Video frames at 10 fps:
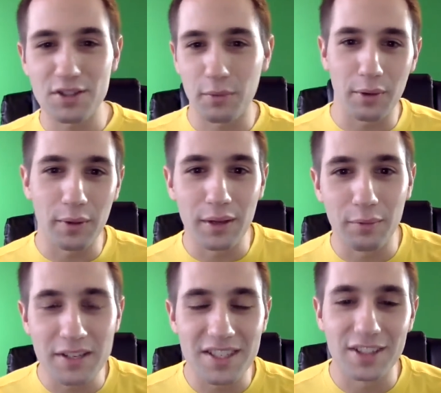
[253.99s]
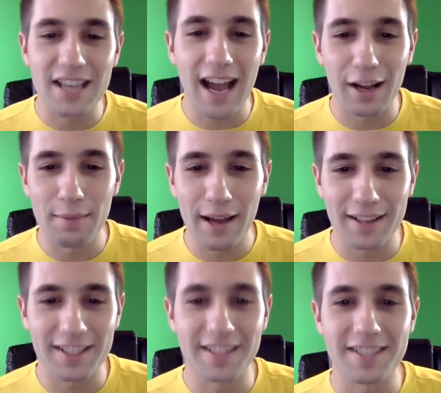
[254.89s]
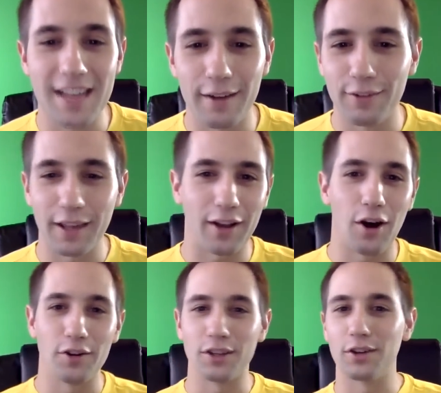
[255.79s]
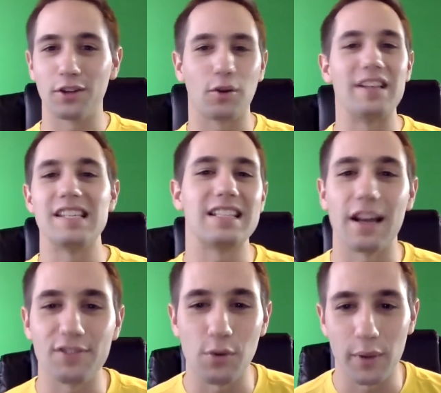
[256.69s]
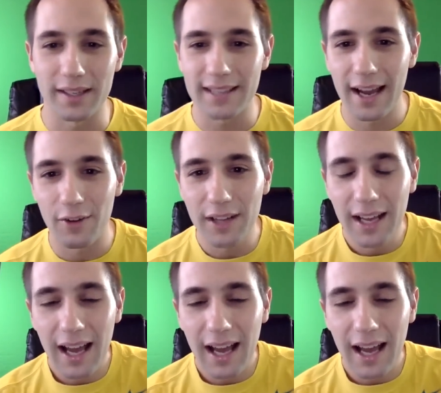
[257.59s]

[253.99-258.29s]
So we still talk about it to this day of, like, all, you know, the crazy stuff that went down.